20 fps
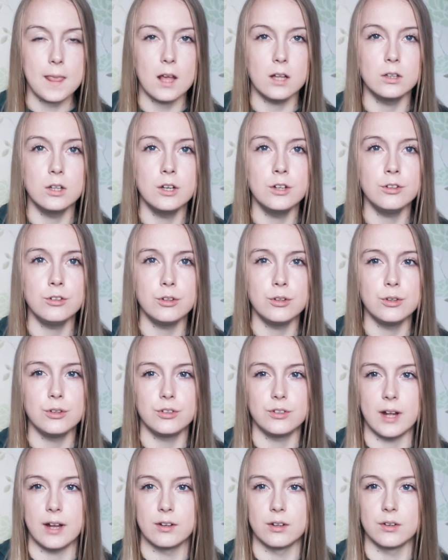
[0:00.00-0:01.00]
learn to
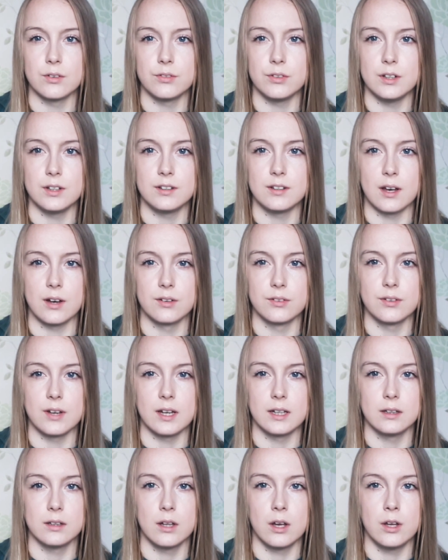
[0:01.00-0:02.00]
stand up for yourself
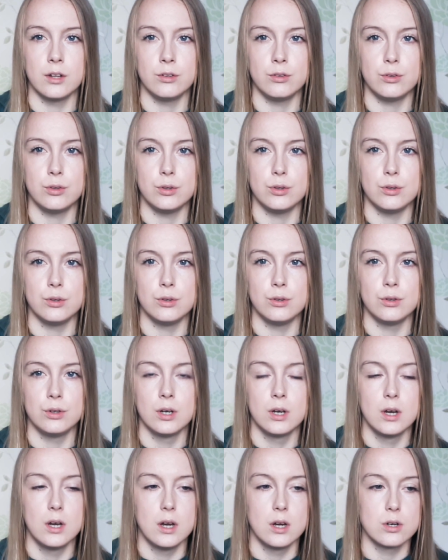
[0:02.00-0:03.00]
and learn to
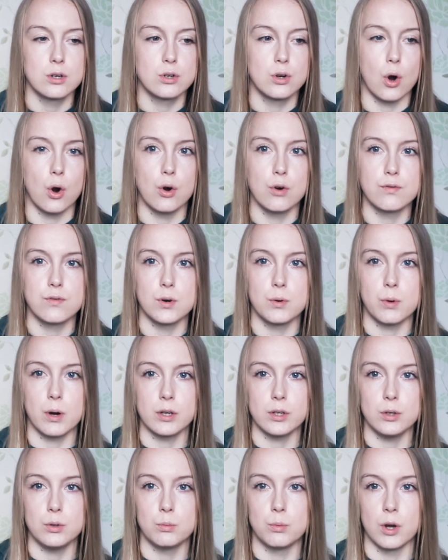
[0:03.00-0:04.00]
go for what
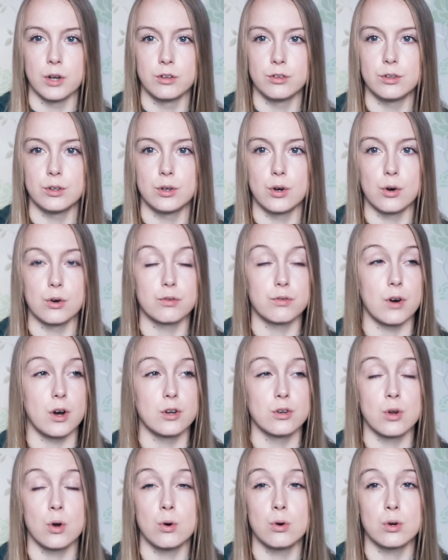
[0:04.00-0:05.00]
you want to go for.
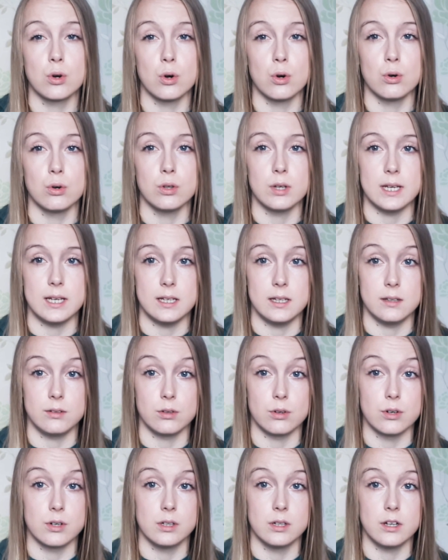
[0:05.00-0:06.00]
No goal is
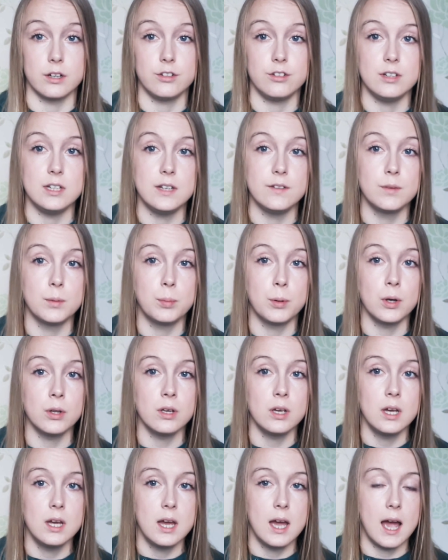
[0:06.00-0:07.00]
unachievable
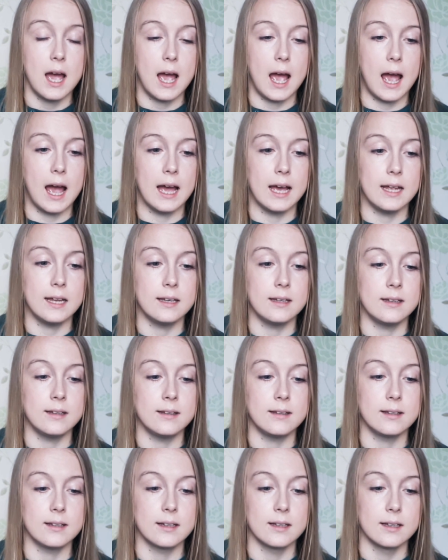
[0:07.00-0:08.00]
and
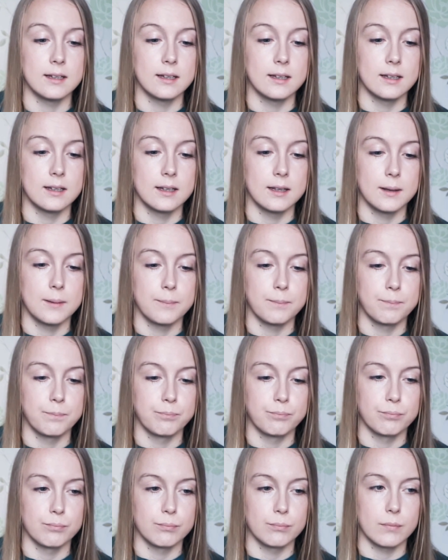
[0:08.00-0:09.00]

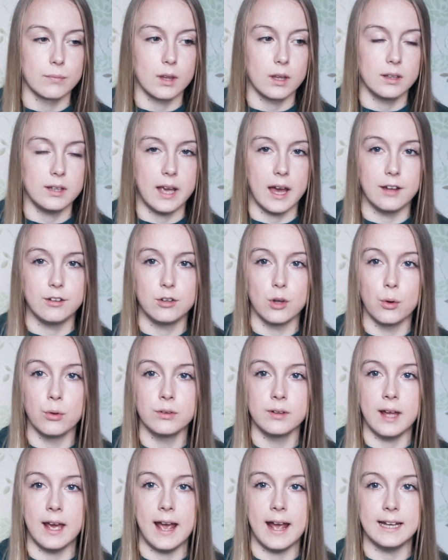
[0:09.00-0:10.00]
yeah,
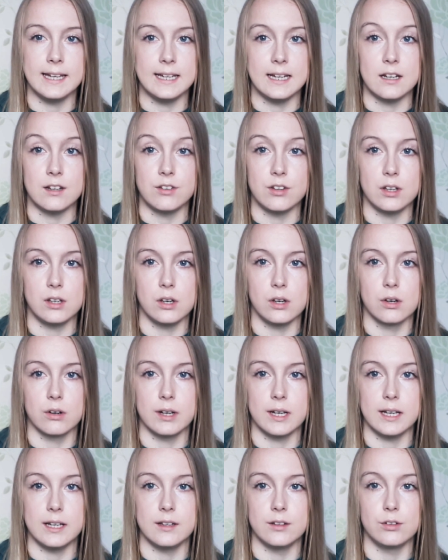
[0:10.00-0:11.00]
don't let any
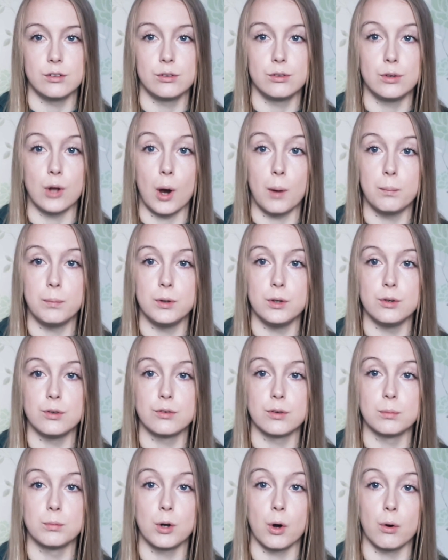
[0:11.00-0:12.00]
insecurities stop you
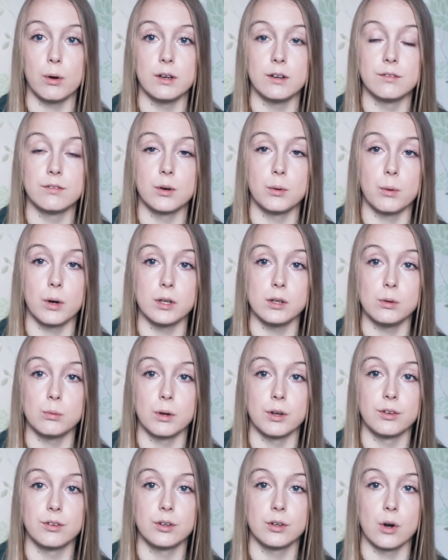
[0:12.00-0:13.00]
from going for what you
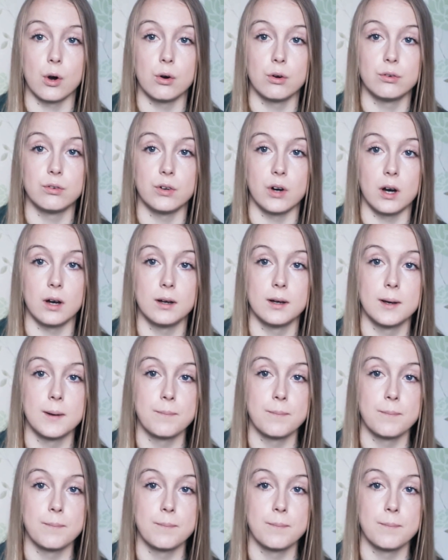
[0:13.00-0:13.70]
want to go for.